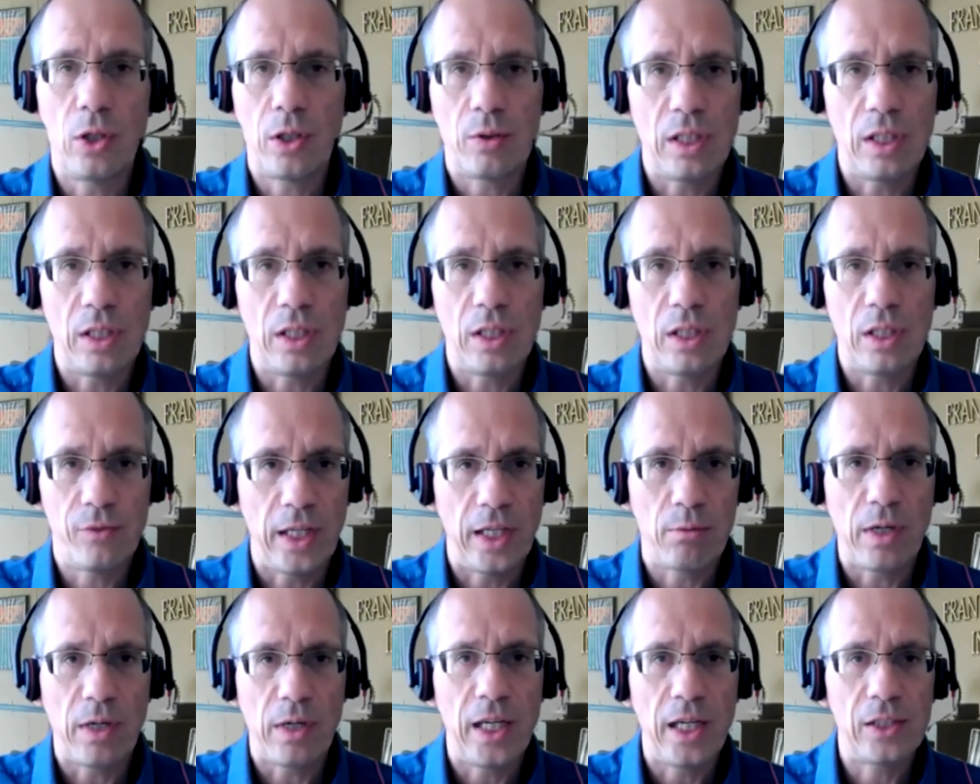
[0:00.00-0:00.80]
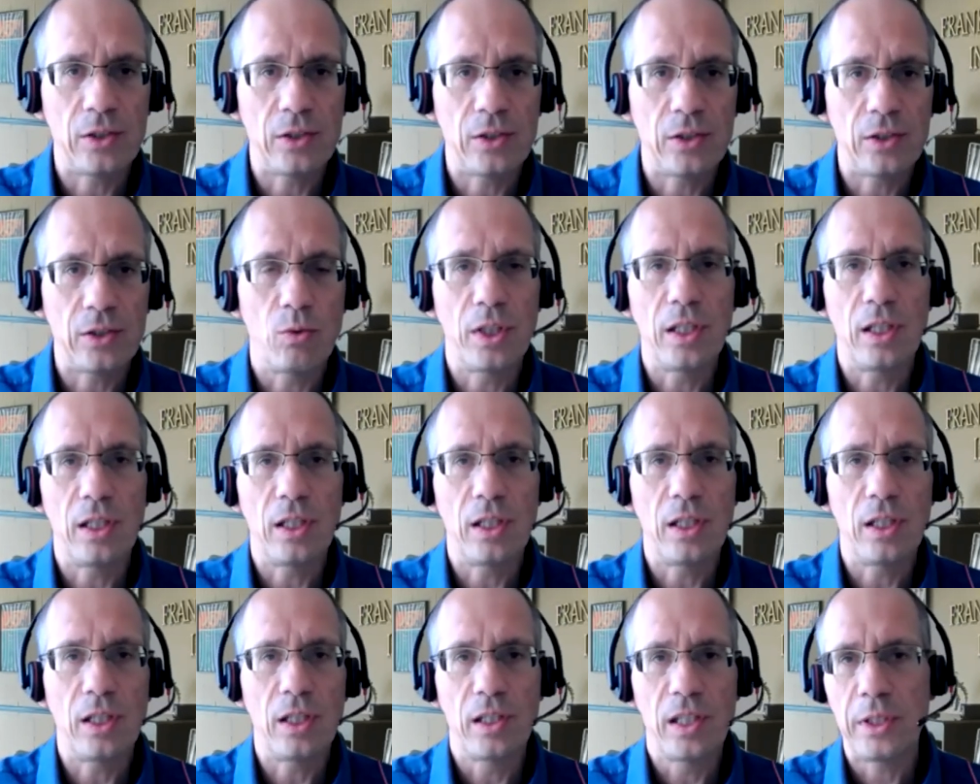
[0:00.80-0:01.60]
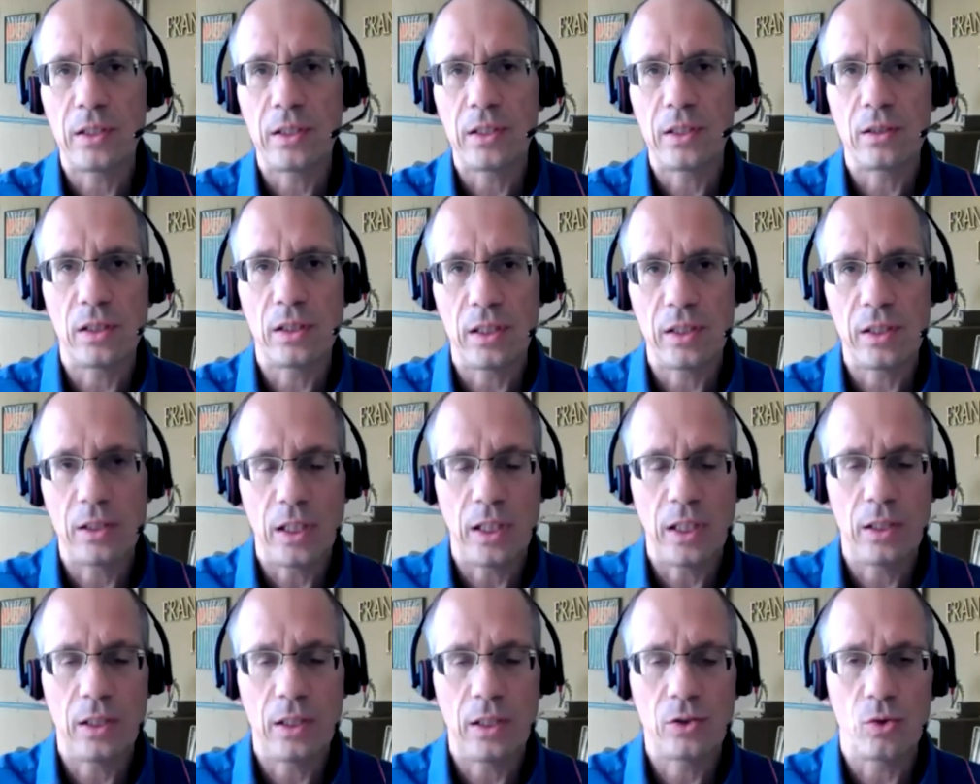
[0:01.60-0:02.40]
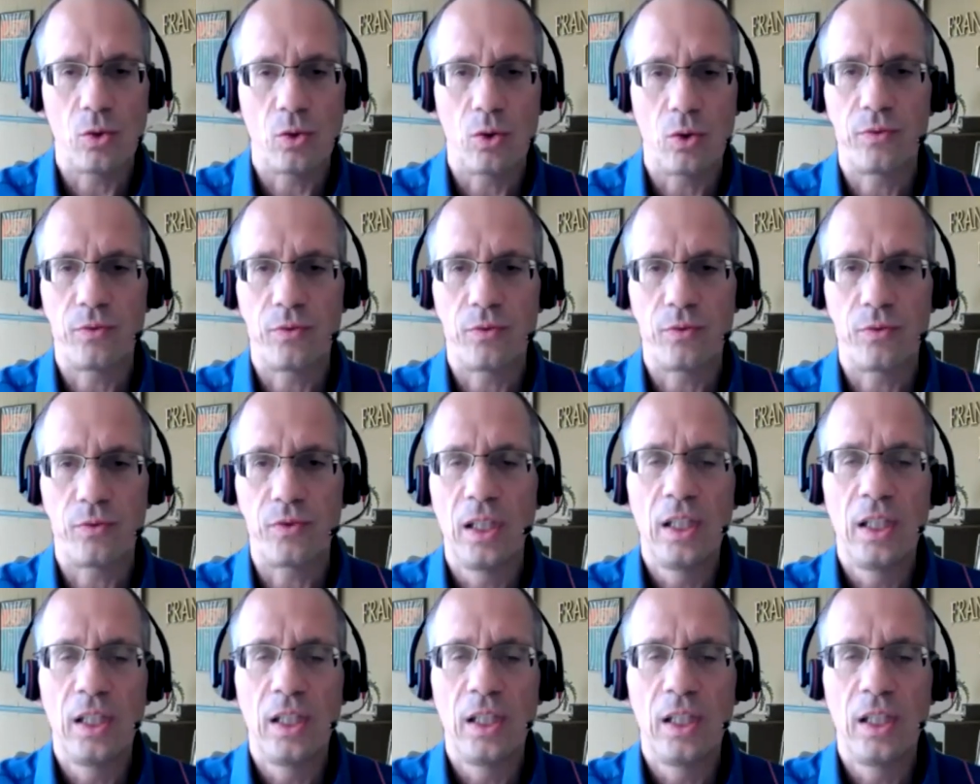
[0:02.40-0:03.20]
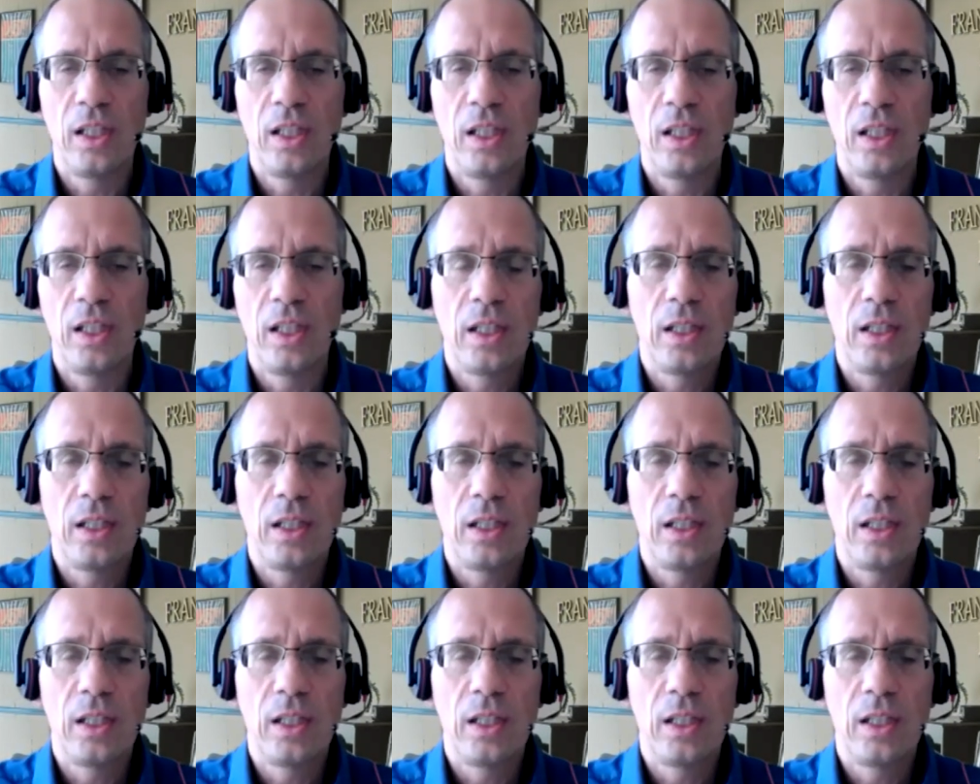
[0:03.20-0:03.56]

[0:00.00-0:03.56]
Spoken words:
Maybe not if they rise only a little bit, and sort of the